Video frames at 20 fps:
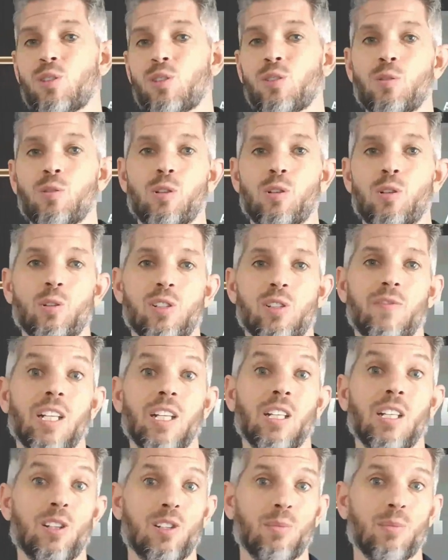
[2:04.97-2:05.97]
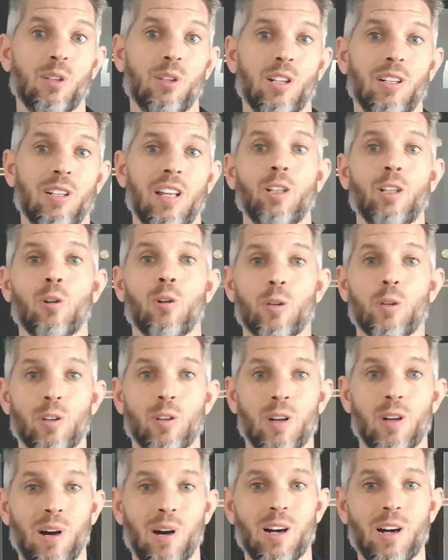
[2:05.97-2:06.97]
to cultivate discipline and grow
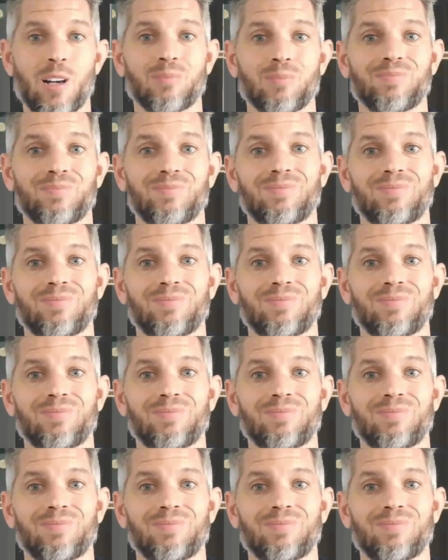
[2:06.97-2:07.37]
your empire.